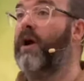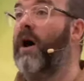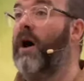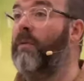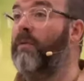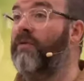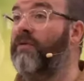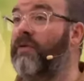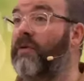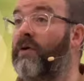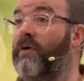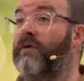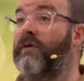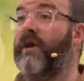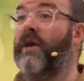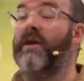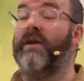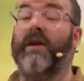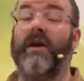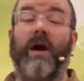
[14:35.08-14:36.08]
comfort
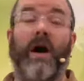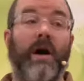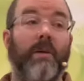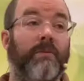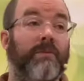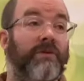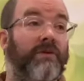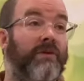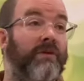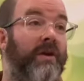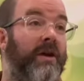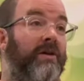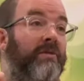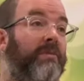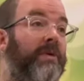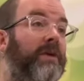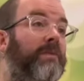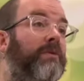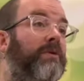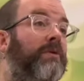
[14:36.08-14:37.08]
and come to His
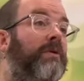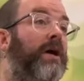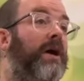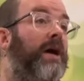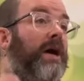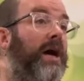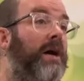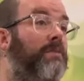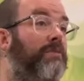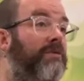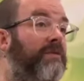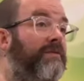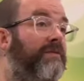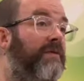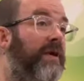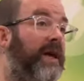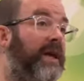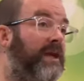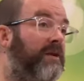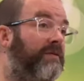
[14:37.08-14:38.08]
people and
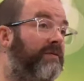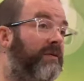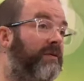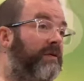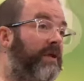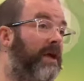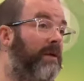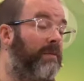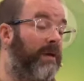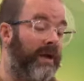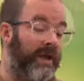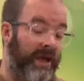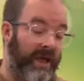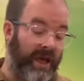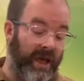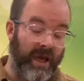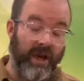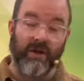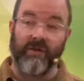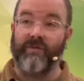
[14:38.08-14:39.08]
provide for them and
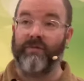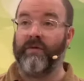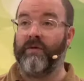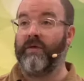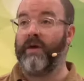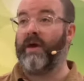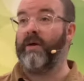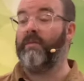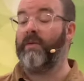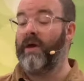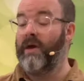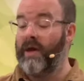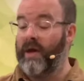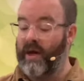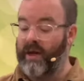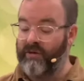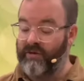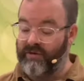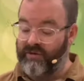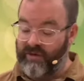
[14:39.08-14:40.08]
care for them
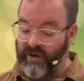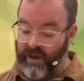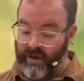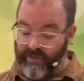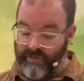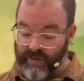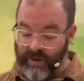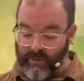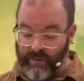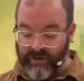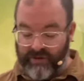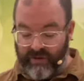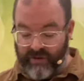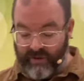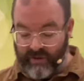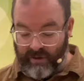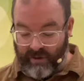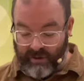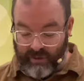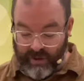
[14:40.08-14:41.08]
and save them.
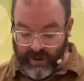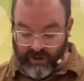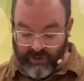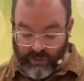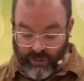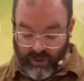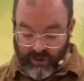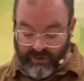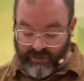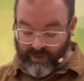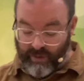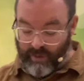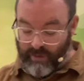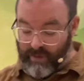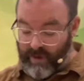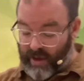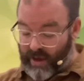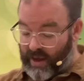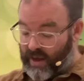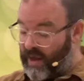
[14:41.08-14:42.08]
Listen to these words
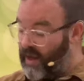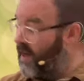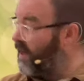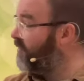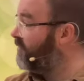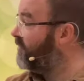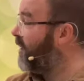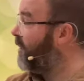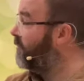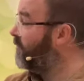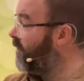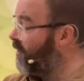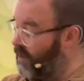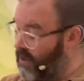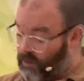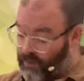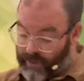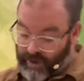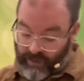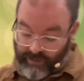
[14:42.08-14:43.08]
from uh, Isaiah. a
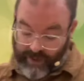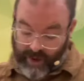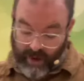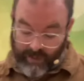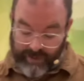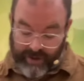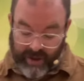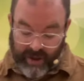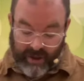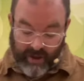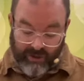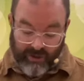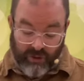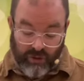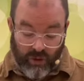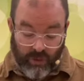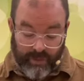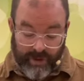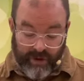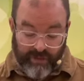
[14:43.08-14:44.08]
little bit of it up here. Do
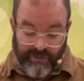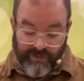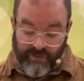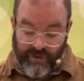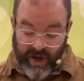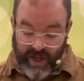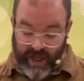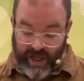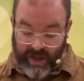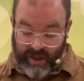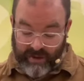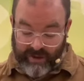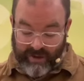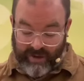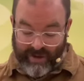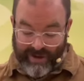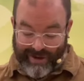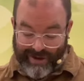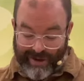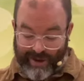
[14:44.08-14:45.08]
not be
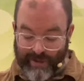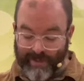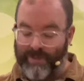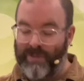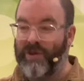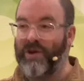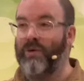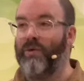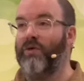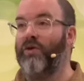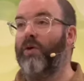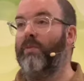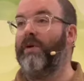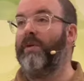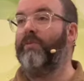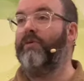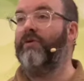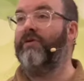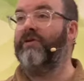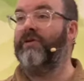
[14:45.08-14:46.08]
afraid you will not be
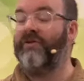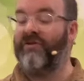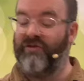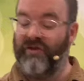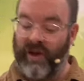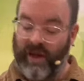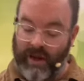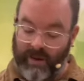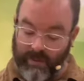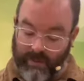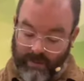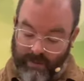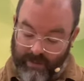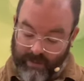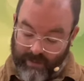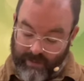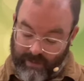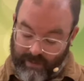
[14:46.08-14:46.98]
put to shame.